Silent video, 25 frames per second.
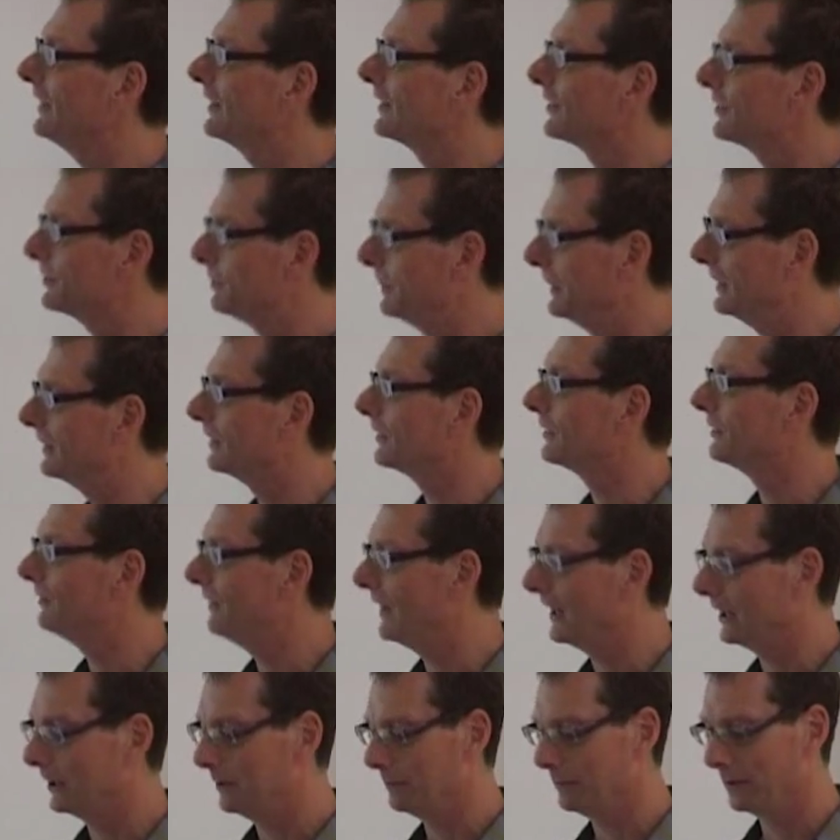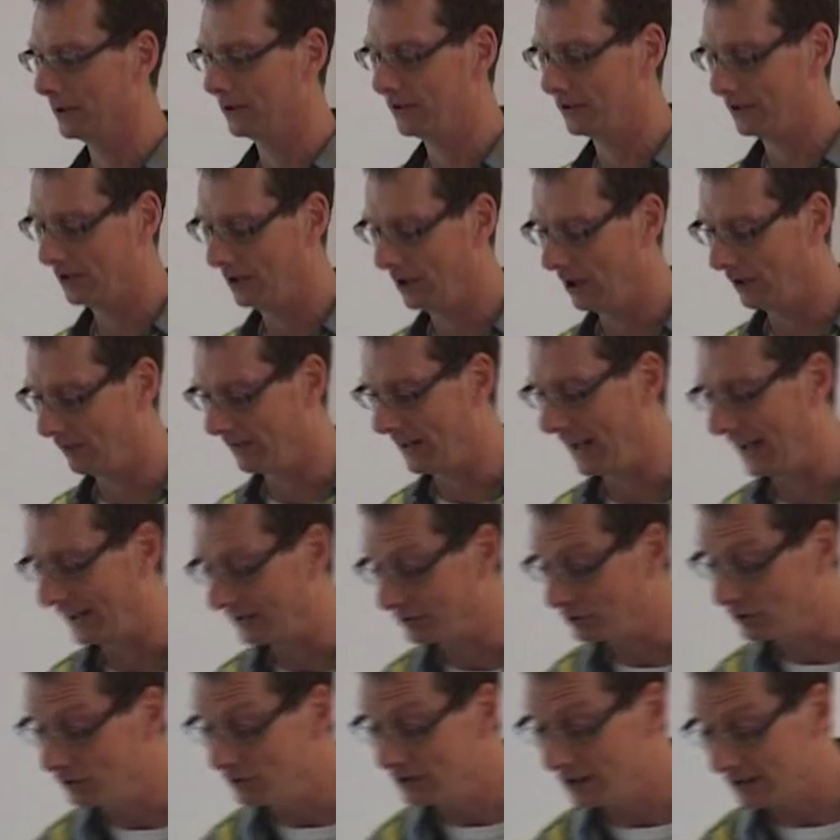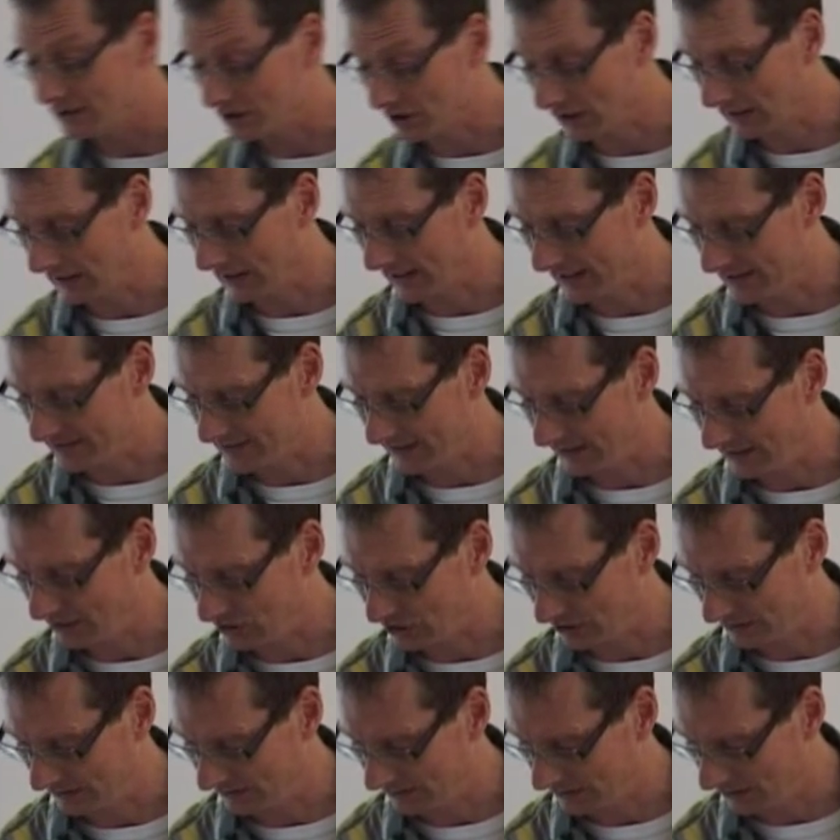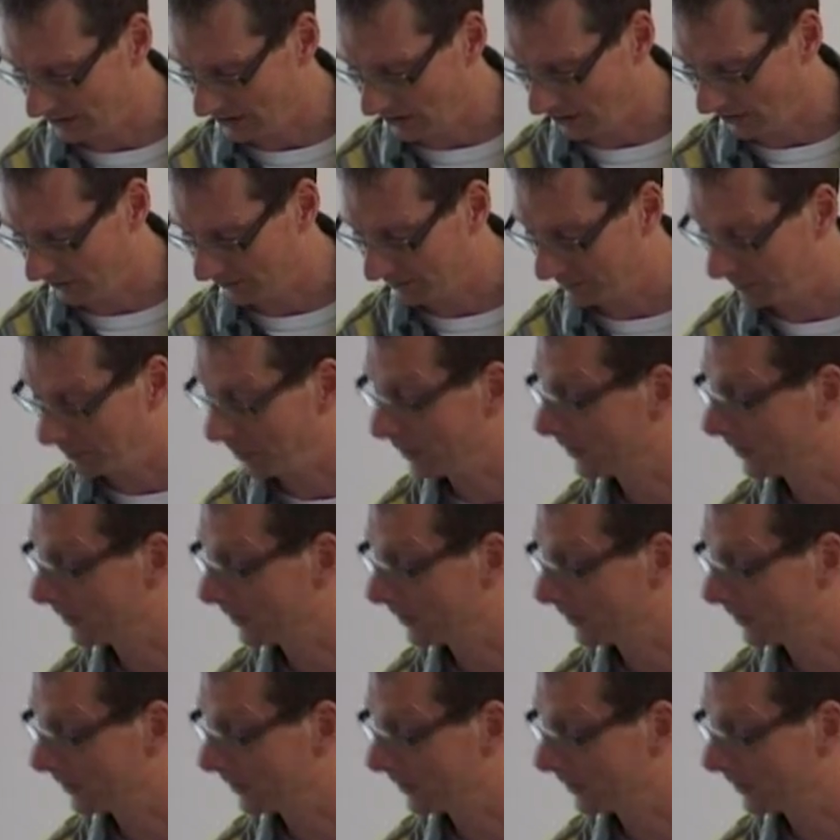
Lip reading: there's been a development of that judicialization of